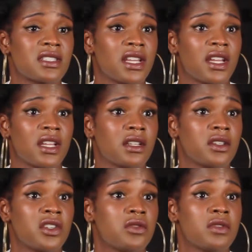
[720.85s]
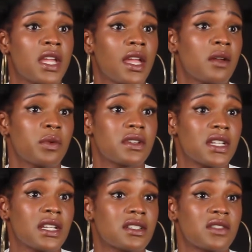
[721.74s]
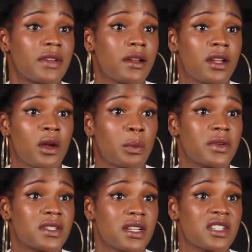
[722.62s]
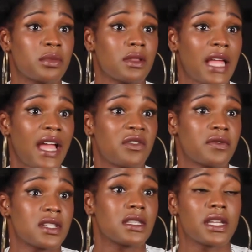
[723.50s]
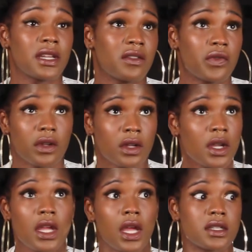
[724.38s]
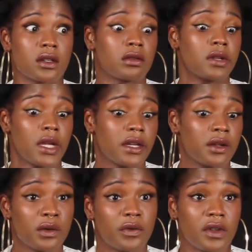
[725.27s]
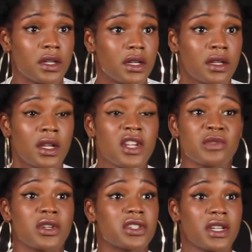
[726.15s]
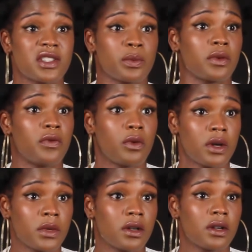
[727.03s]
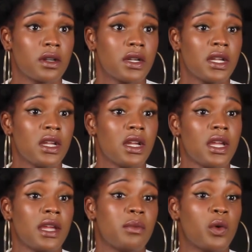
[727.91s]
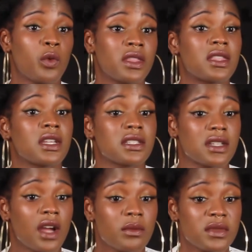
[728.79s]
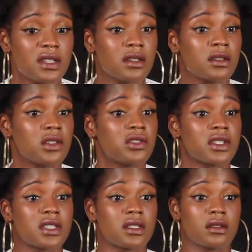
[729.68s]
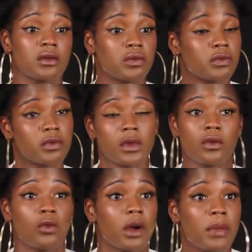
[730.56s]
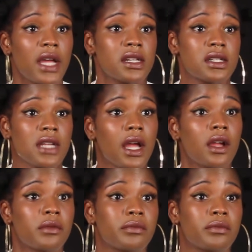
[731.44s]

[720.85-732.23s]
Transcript: that you can't predict. It's a very unpredictable life to live as a creative, and especially as a performer. But when things come to you, you just one bite at a time.